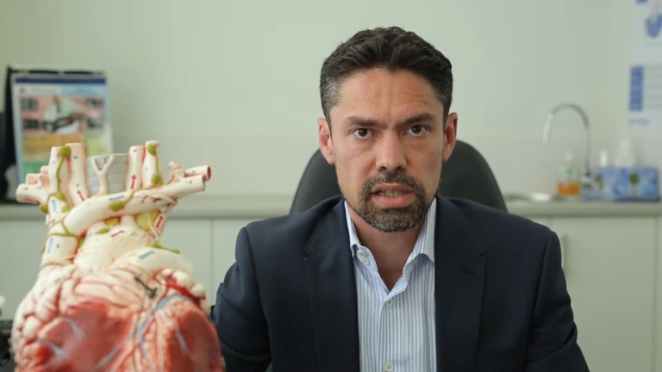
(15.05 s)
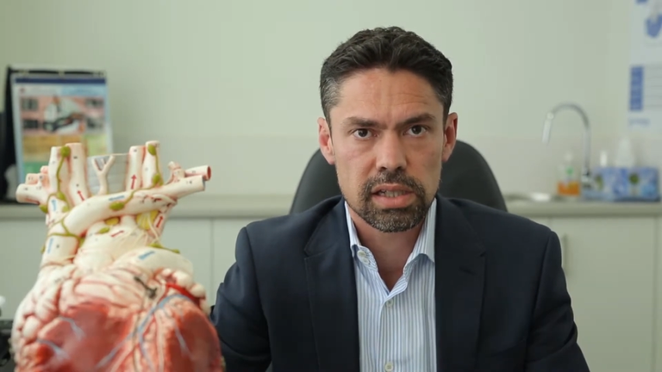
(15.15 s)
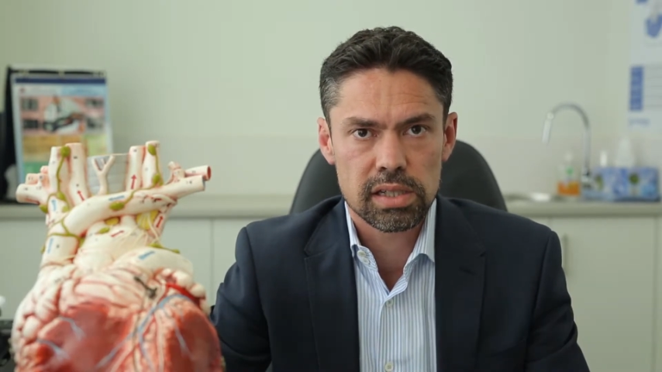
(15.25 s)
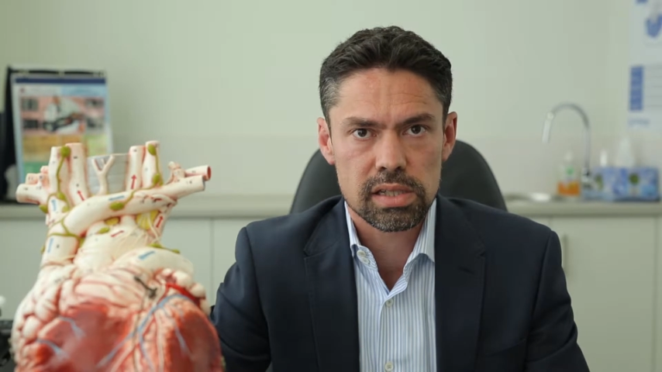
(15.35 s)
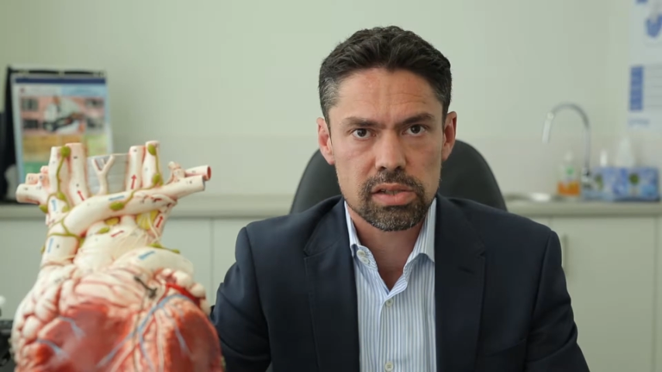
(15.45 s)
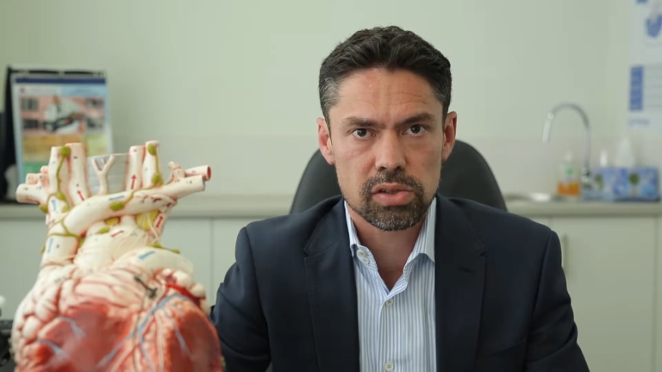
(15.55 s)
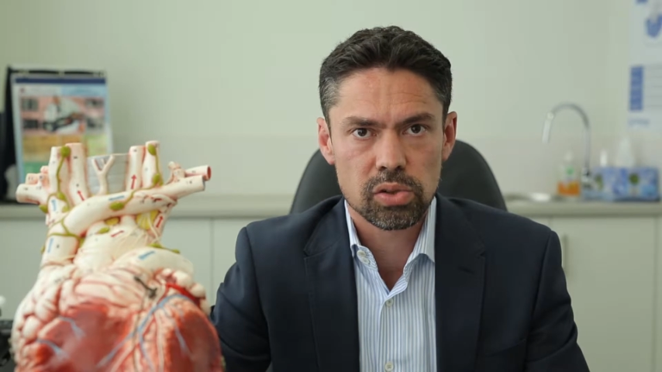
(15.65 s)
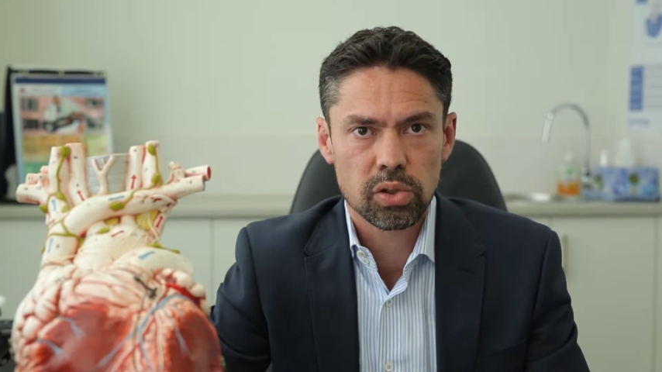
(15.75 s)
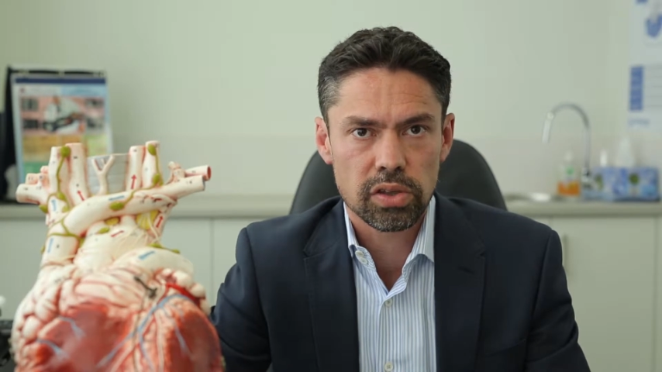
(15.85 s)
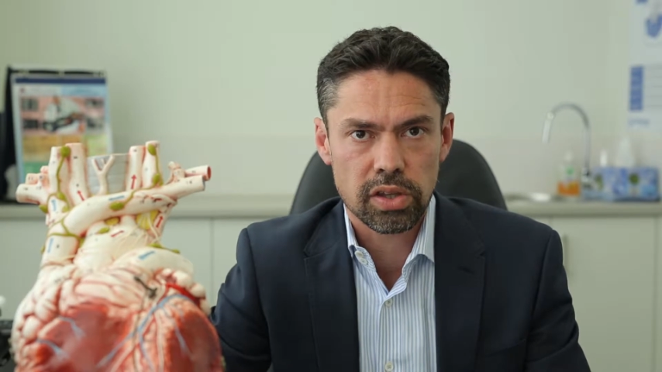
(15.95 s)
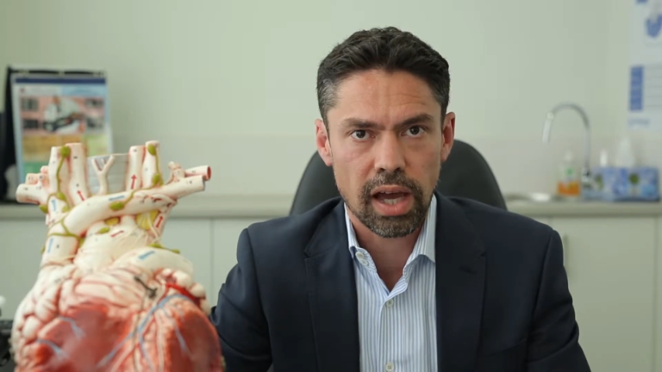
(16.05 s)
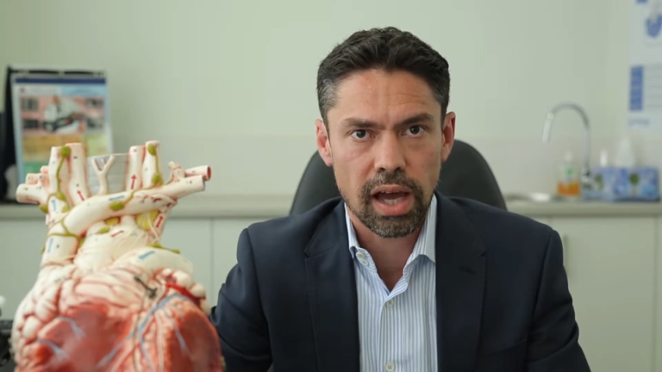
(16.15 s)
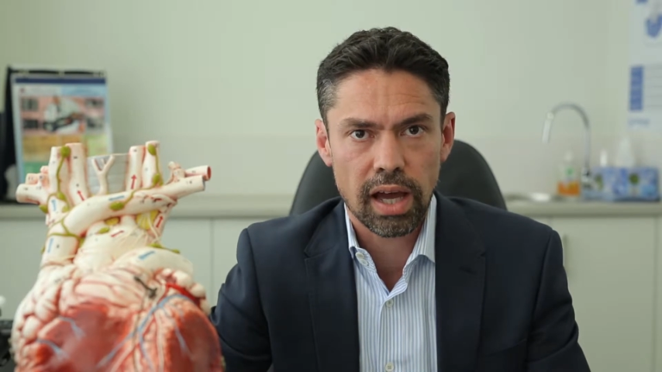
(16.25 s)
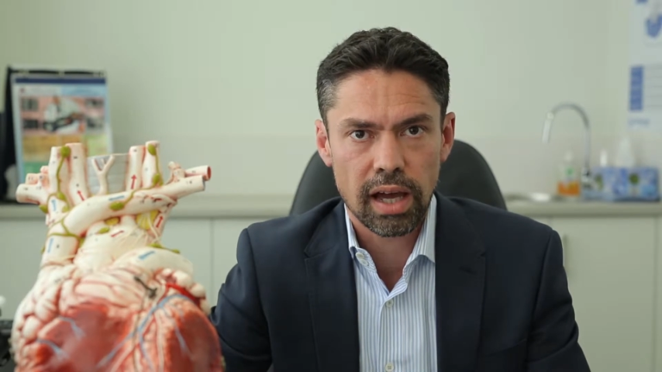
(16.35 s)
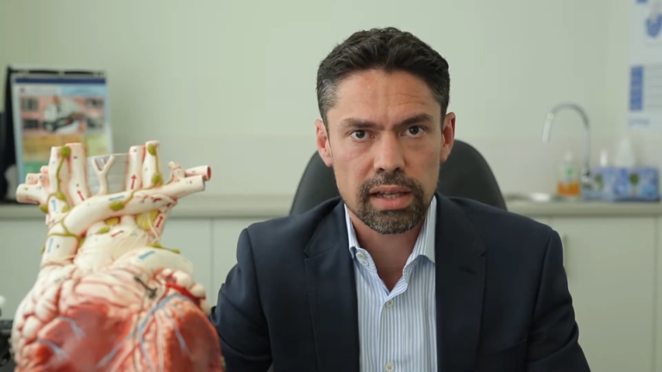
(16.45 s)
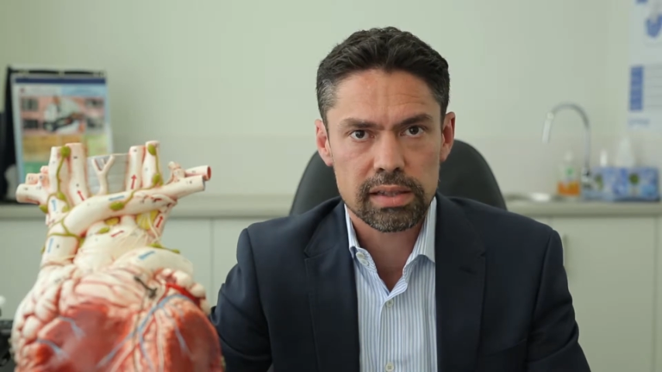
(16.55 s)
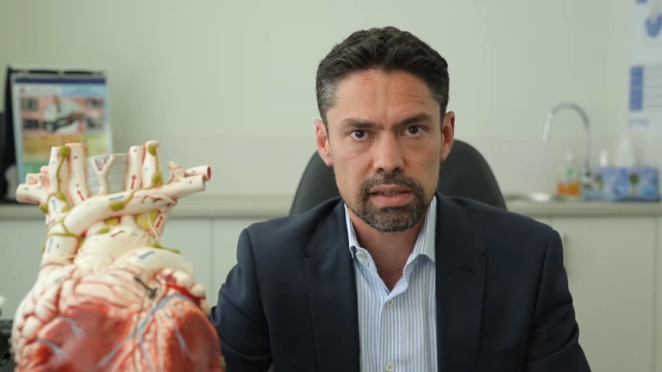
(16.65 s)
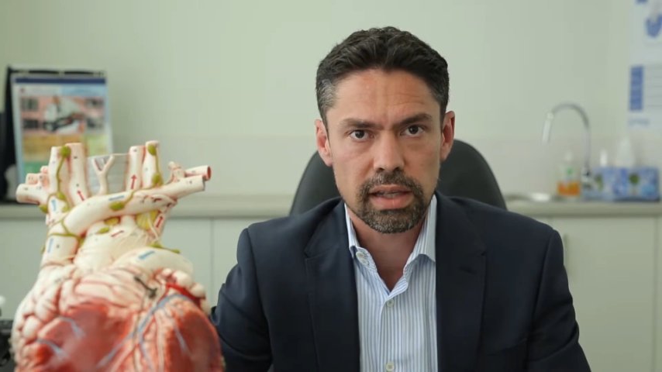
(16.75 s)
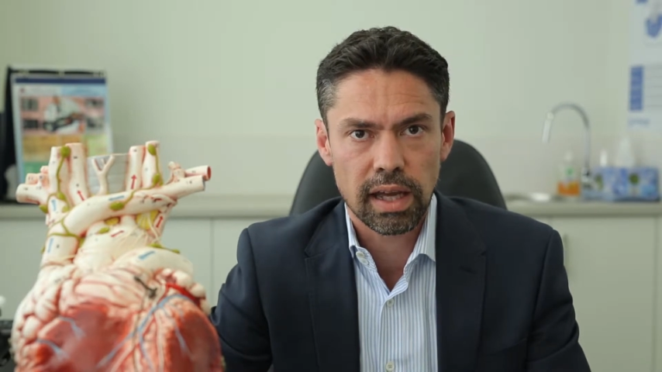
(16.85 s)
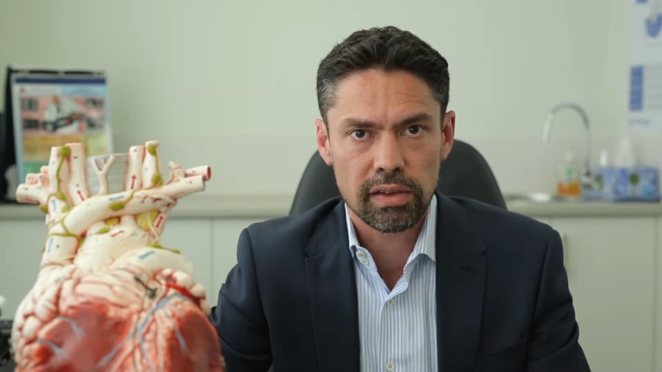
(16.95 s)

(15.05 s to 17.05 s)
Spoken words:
is to look at the heart